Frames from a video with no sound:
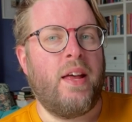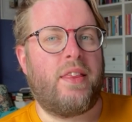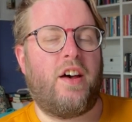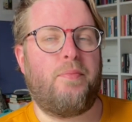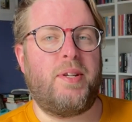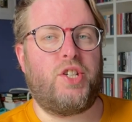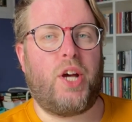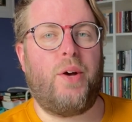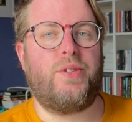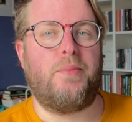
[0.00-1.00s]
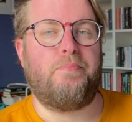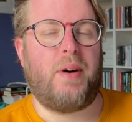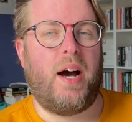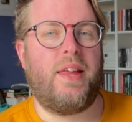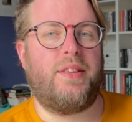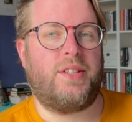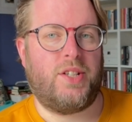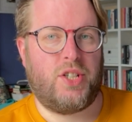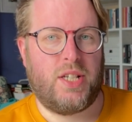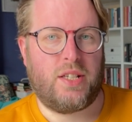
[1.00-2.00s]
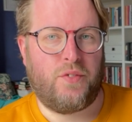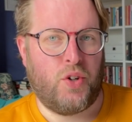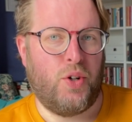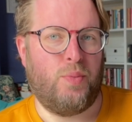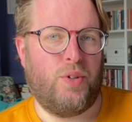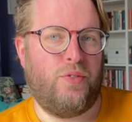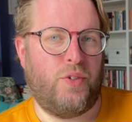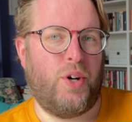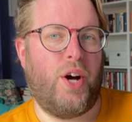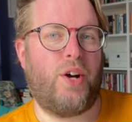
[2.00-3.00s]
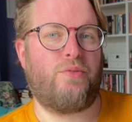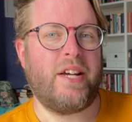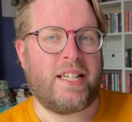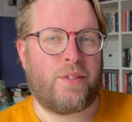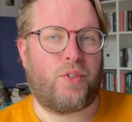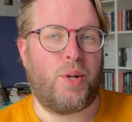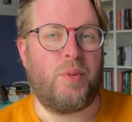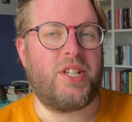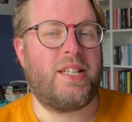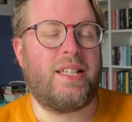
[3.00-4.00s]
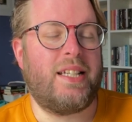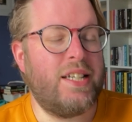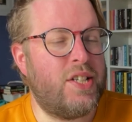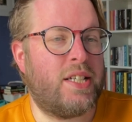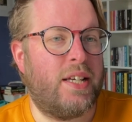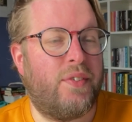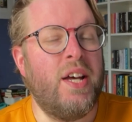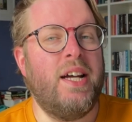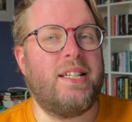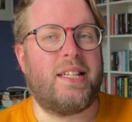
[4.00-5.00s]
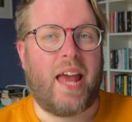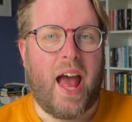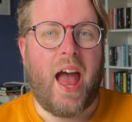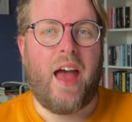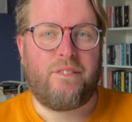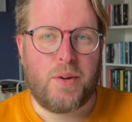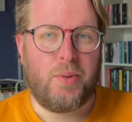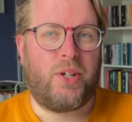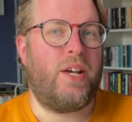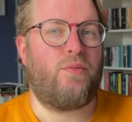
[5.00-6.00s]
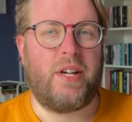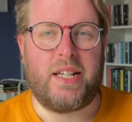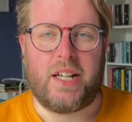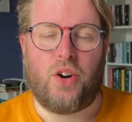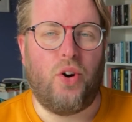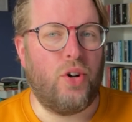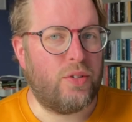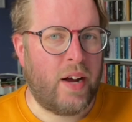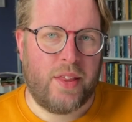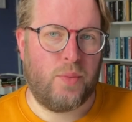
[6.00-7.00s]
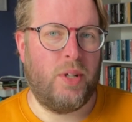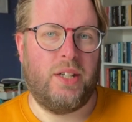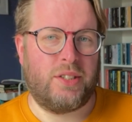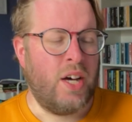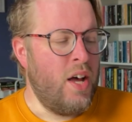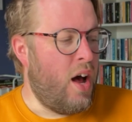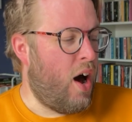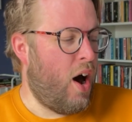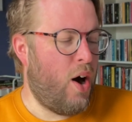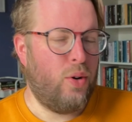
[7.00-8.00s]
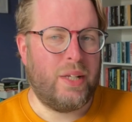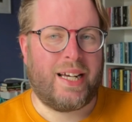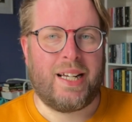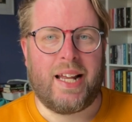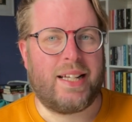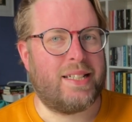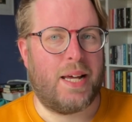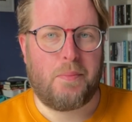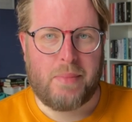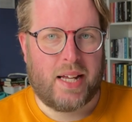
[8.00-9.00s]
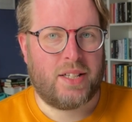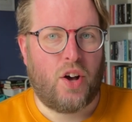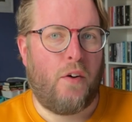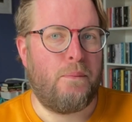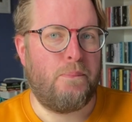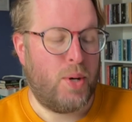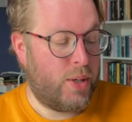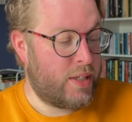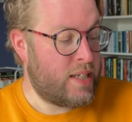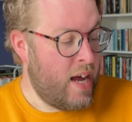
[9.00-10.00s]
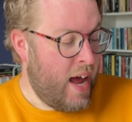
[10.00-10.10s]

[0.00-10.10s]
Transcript: that have been chosen by the Duchess of Cornwall for her reading room, which is an initiative to get everybody reading all around the world, a whole eclectic mix of books.